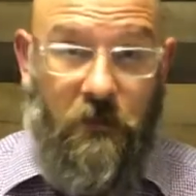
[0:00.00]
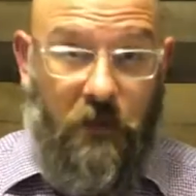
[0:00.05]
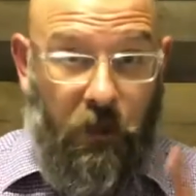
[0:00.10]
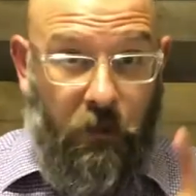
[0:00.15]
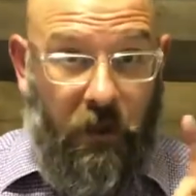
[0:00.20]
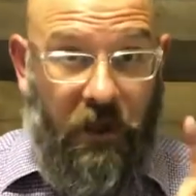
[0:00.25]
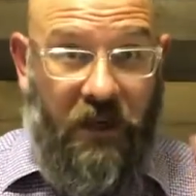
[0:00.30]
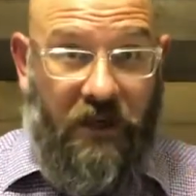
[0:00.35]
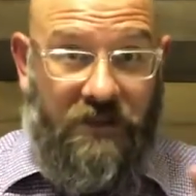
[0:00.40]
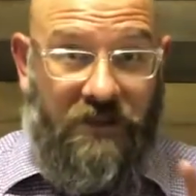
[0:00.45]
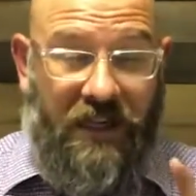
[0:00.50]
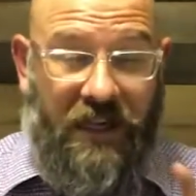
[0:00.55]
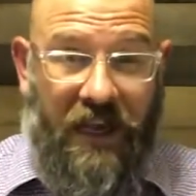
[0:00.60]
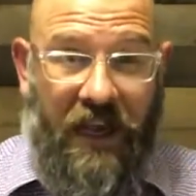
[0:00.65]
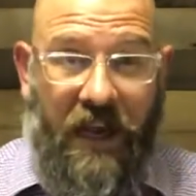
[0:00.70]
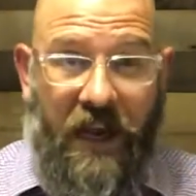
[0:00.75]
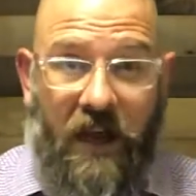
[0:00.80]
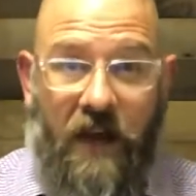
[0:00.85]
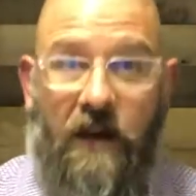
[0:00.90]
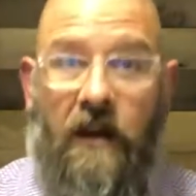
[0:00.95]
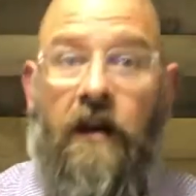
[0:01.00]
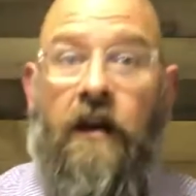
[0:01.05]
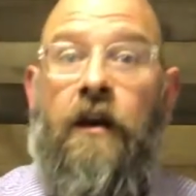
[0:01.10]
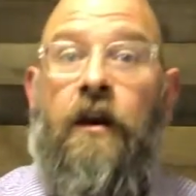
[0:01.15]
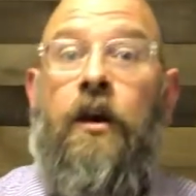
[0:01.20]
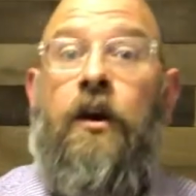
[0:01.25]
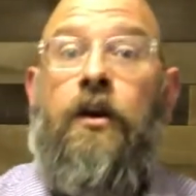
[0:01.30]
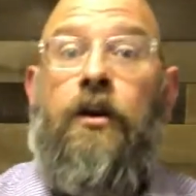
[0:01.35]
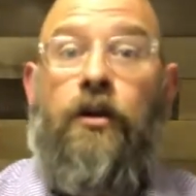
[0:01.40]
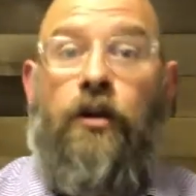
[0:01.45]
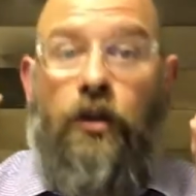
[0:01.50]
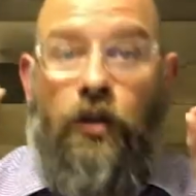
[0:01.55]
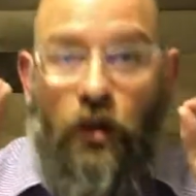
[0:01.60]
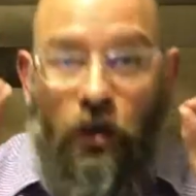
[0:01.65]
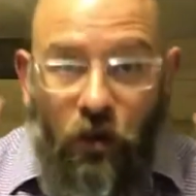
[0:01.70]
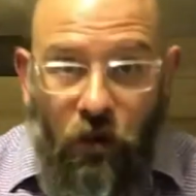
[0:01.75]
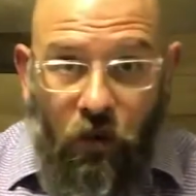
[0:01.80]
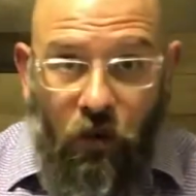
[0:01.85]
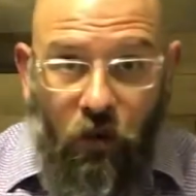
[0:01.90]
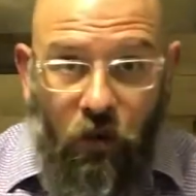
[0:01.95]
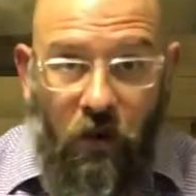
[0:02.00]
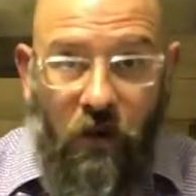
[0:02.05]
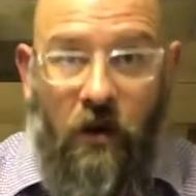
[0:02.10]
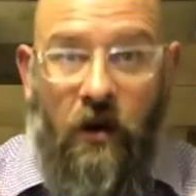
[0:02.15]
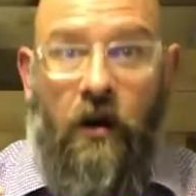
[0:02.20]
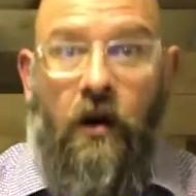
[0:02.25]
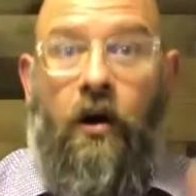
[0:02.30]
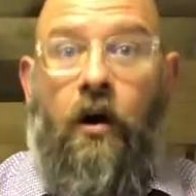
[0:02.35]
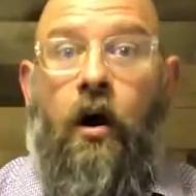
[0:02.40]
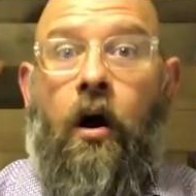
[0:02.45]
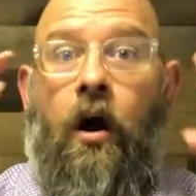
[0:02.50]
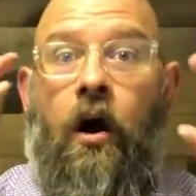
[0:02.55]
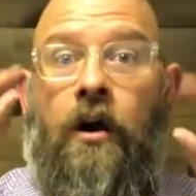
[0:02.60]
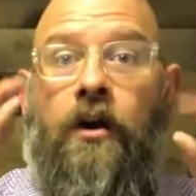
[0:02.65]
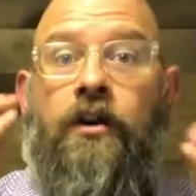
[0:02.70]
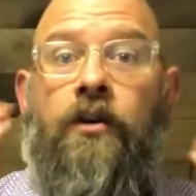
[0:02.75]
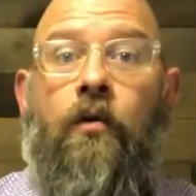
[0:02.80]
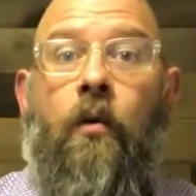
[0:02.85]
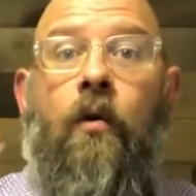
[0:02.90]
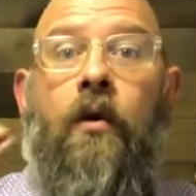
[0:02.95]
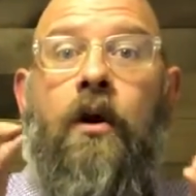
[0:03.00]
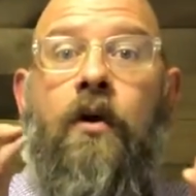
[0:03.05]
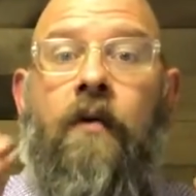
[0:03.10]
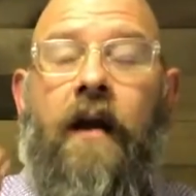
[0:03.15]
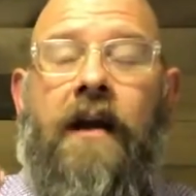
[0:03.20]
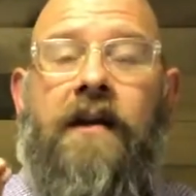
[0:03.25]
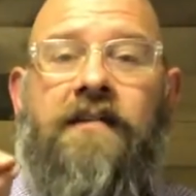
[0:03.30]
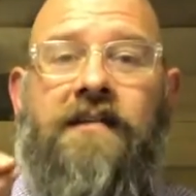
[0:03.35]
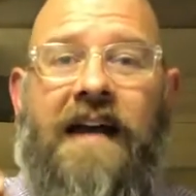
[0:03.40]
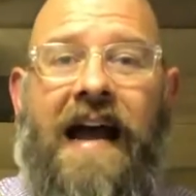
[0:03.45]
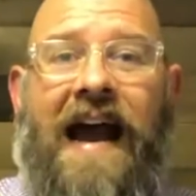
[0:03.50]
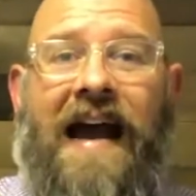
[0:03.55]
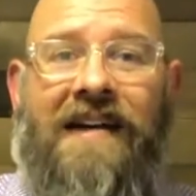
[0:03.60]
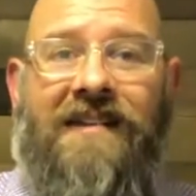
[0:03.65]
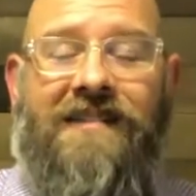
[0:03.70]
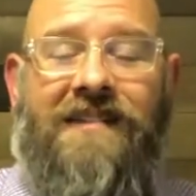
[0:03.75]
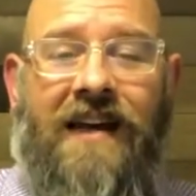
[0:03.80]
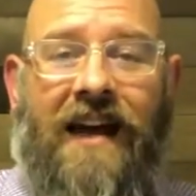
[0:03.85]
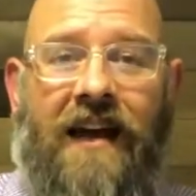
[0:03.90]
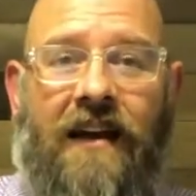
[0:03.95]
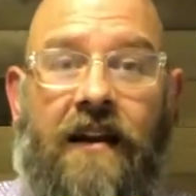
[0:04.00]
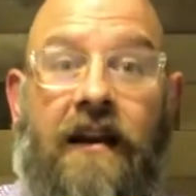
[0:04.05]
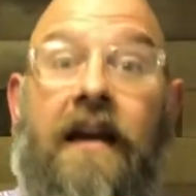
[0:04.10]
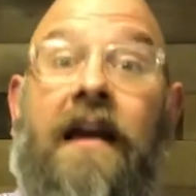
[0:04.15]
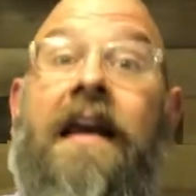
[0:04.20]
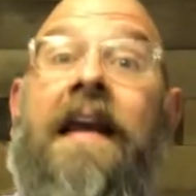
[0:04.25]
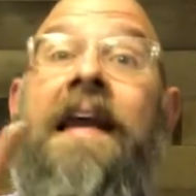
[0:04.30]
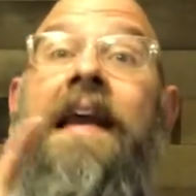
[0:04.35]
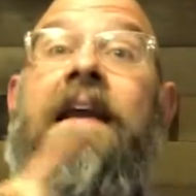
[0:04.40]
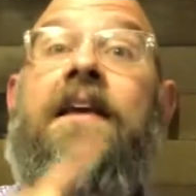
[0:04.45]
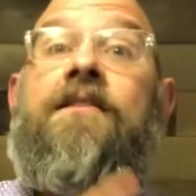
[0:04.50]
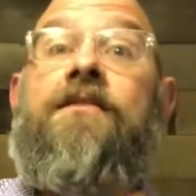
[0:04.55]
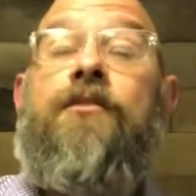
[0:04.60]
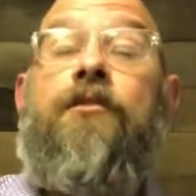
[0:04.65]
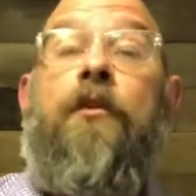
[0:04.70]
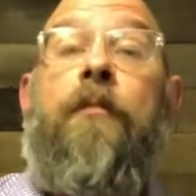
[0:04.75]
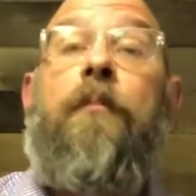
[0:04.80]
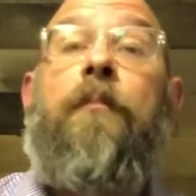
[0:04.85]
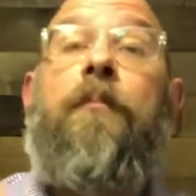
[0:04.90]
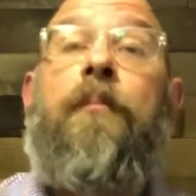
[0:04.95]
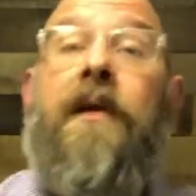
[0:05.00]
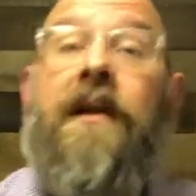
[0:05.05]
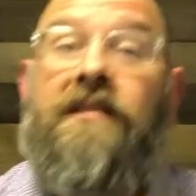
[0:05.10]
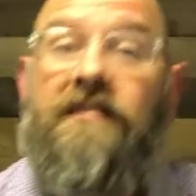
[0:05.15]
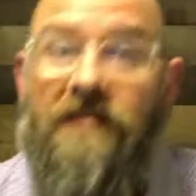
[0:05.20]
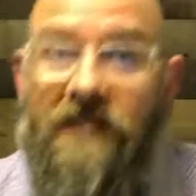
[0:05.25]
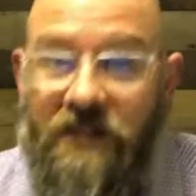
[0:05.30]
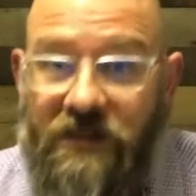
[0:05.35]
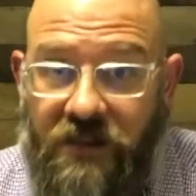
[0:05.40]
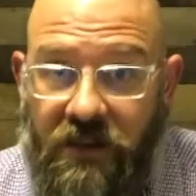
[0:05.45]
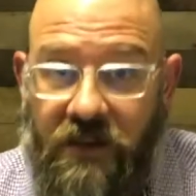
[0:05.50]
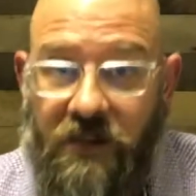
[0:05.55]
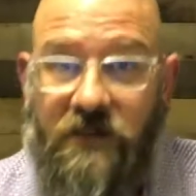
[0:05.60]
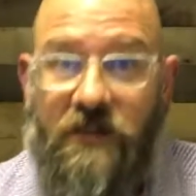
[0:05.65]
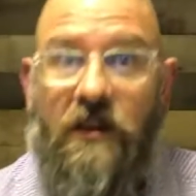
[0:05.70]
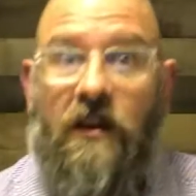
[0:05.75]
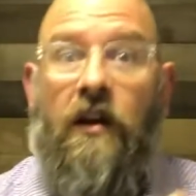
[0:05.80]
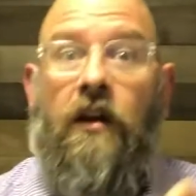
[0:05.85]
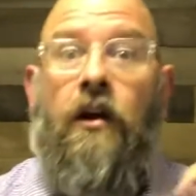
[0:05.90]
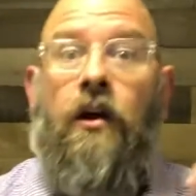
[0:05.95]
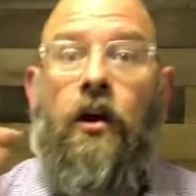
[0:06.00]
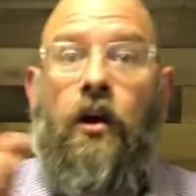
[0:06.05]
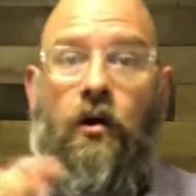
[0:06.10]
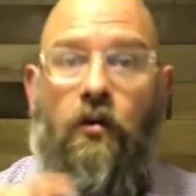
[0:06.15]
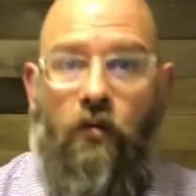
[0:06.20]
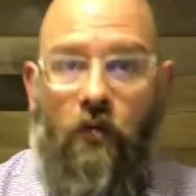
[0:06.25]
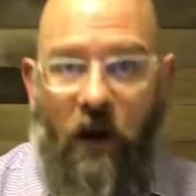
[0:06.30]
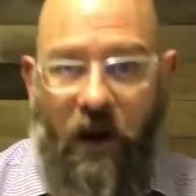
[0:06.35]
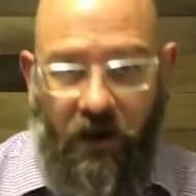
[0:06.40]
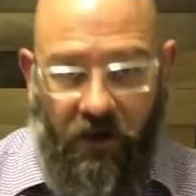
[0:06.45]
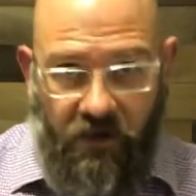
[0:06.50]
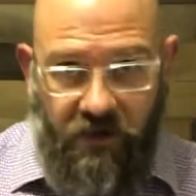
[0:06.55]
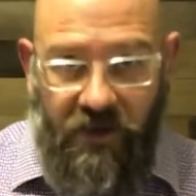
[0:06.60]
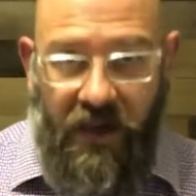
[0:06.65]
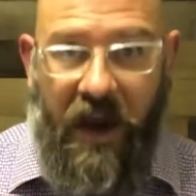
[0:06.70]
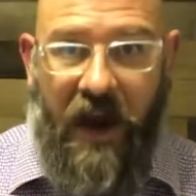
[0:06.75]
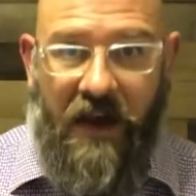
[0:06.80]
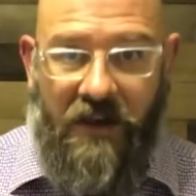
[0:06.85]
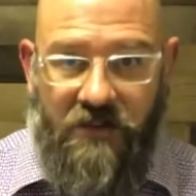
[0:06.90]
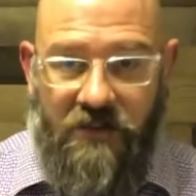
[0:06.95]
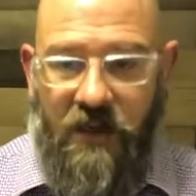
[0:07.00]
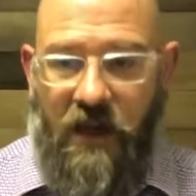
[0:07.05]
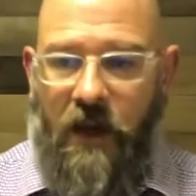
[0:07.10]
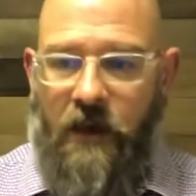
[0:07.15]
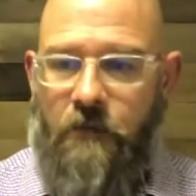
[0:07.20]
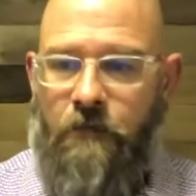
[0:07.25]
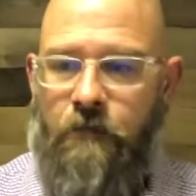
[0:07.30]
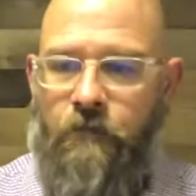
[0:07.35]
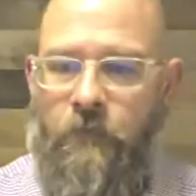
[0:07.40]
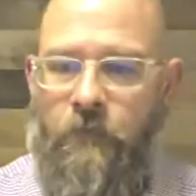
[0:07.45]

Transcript: Because again, you are your greatest asset, is your business's greatest asset.